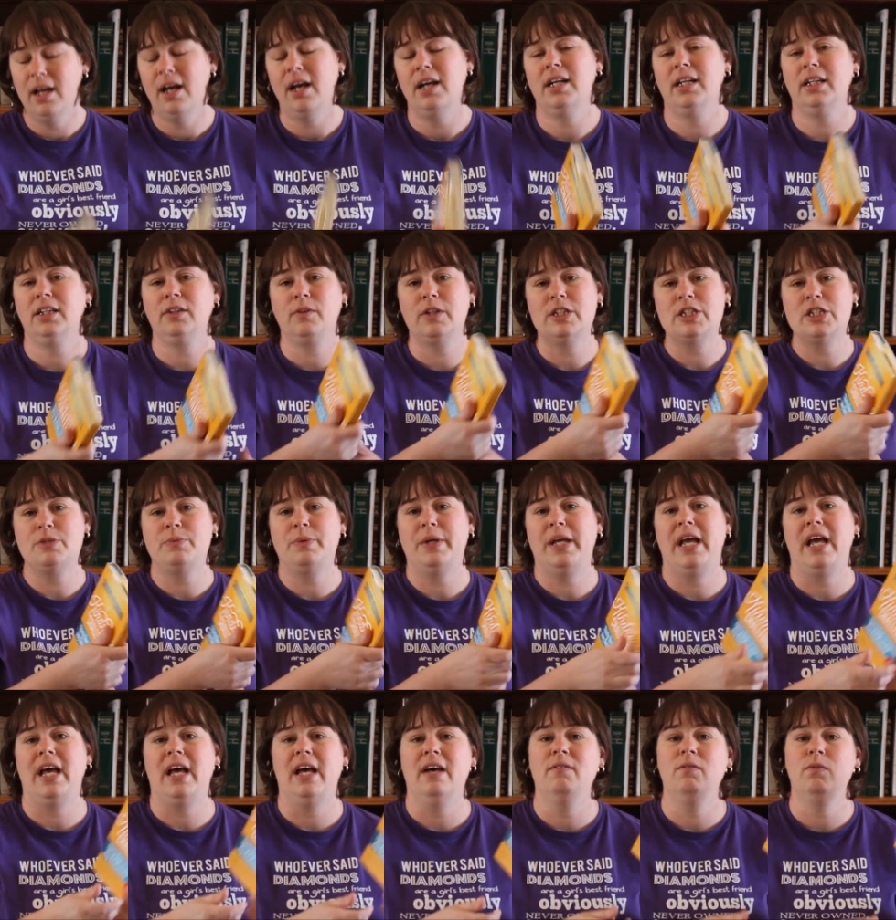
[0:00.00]
Another question we
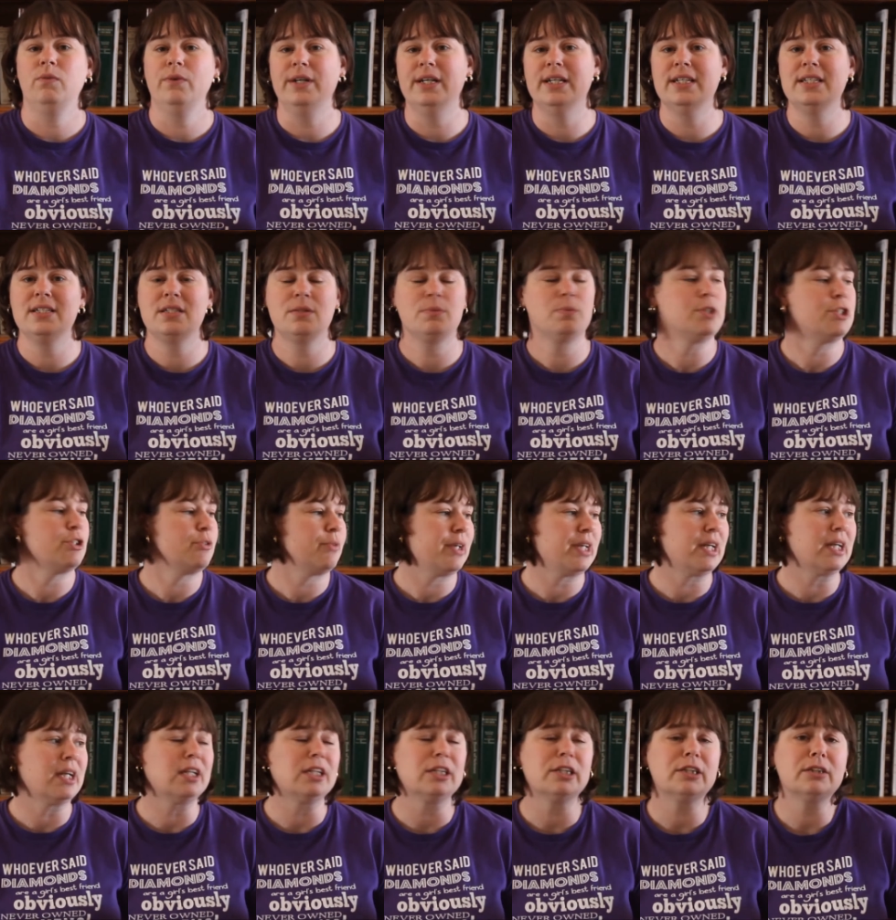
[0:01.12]
have was, would you read
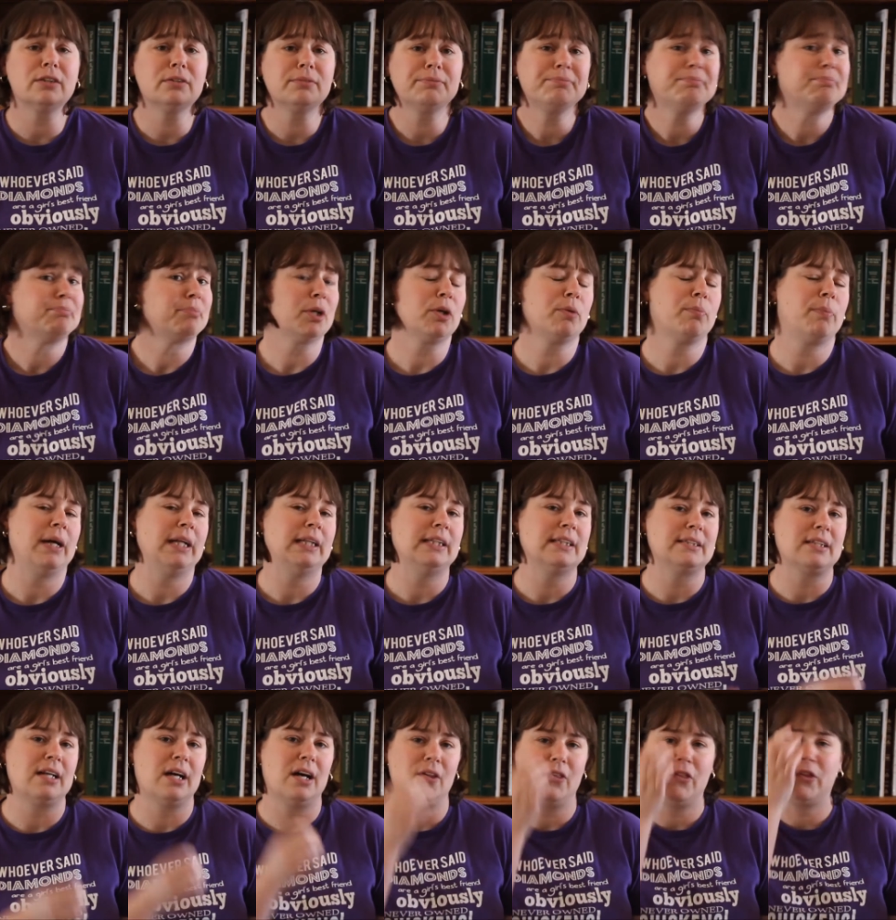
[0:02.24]
another book by
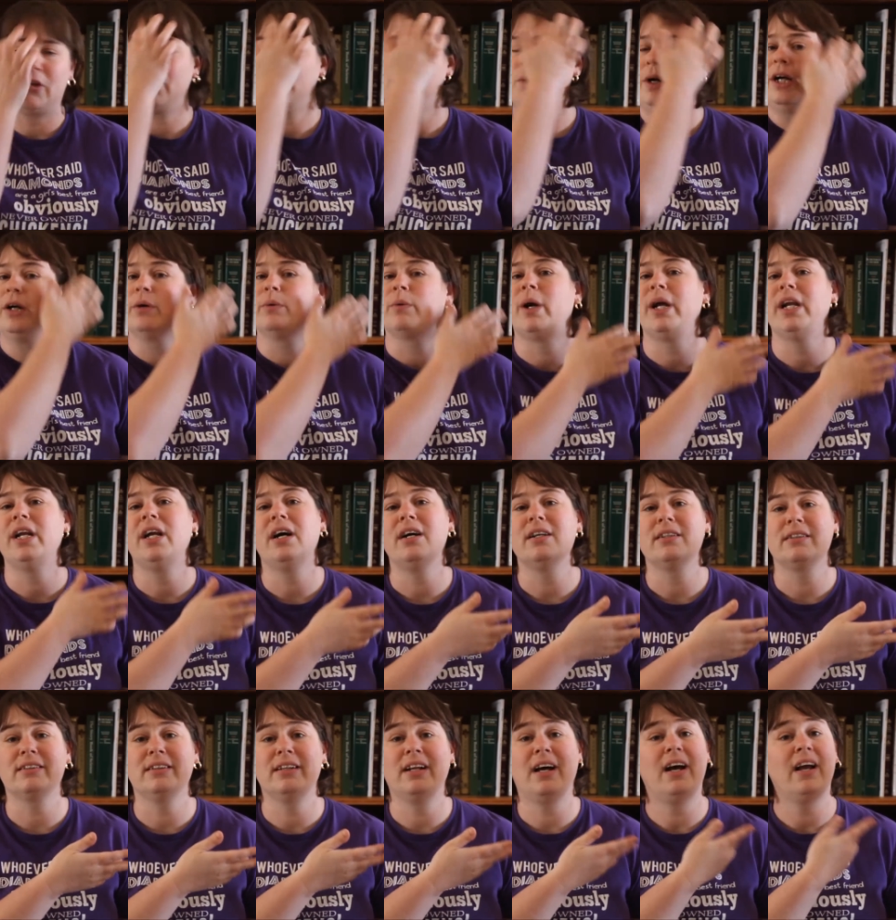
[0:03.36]
this author? Why or why
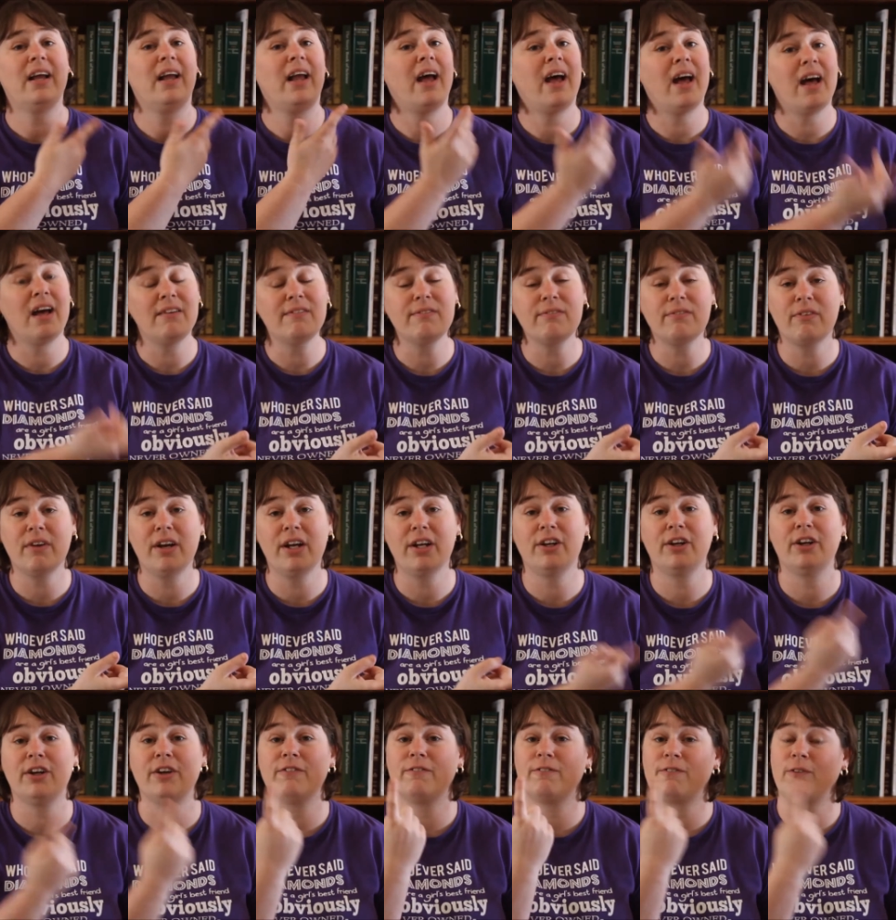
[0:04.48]
not? And I have read
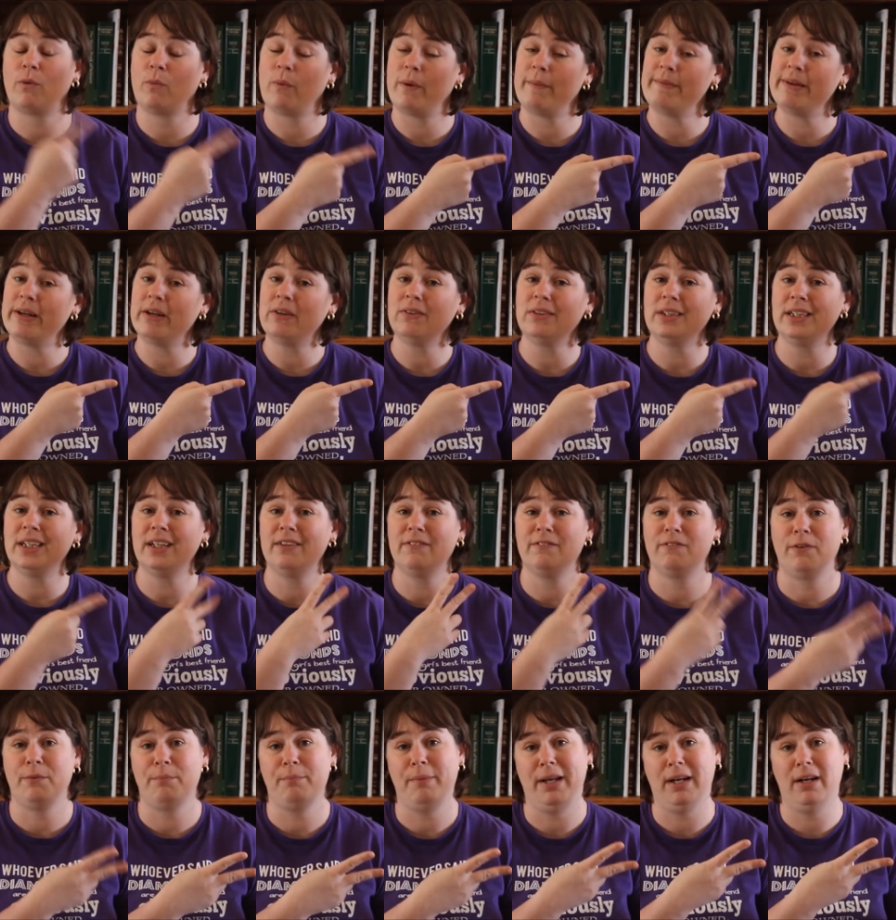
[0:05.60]
her For Women Only and
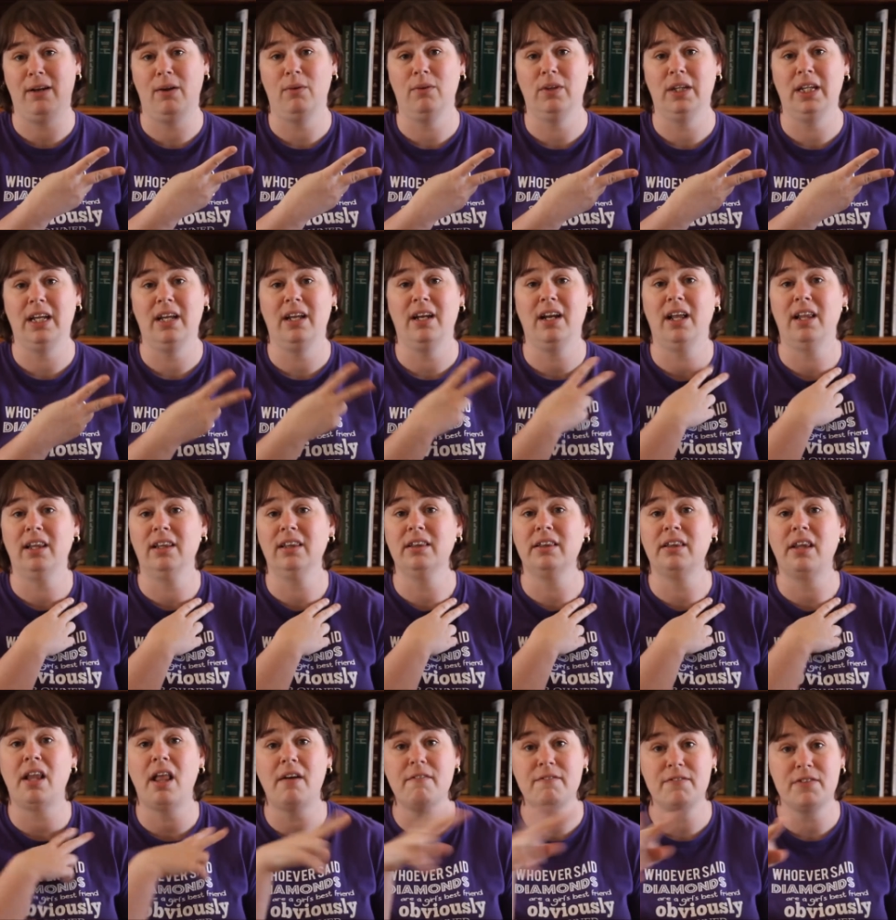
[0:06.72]
For Men Only, and I
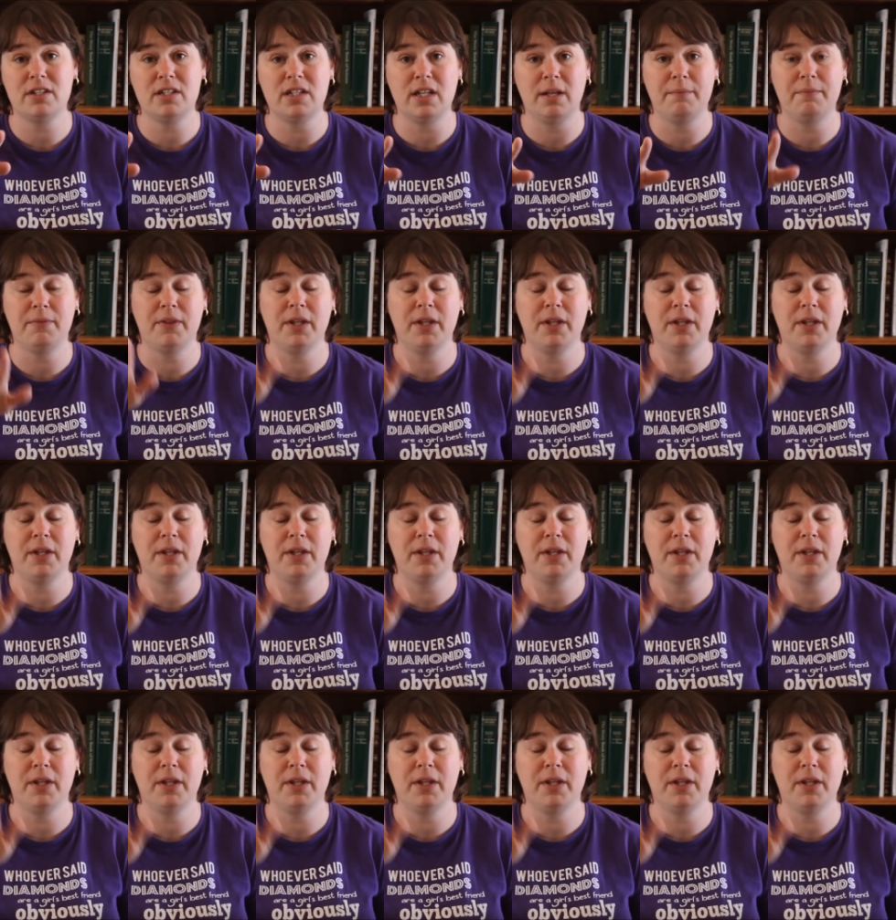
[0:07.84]
loved them.